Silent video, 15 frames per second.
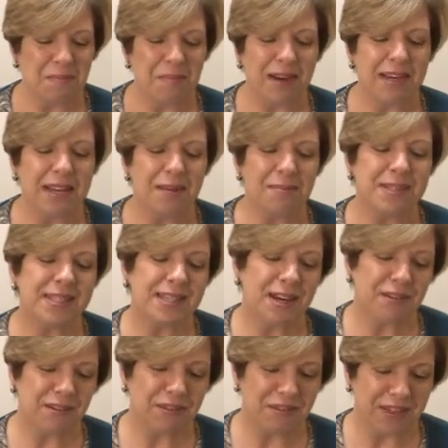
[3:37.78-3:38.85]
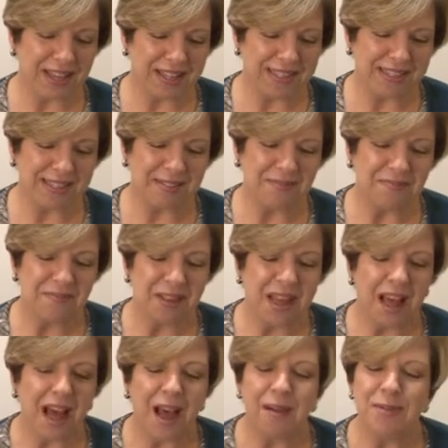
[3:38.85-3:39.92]
My name is Terry Vance.
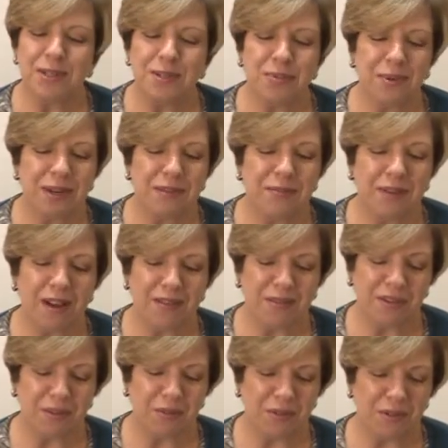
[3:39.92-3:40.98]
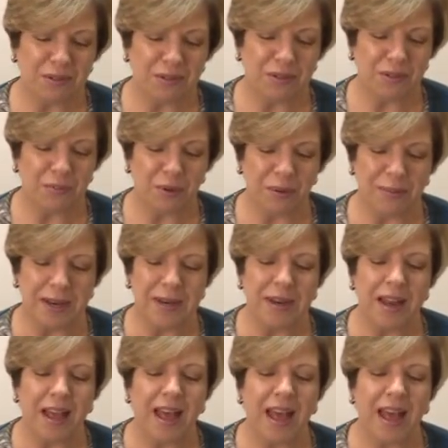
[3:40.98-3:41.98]
I'm a 25-year-old woman.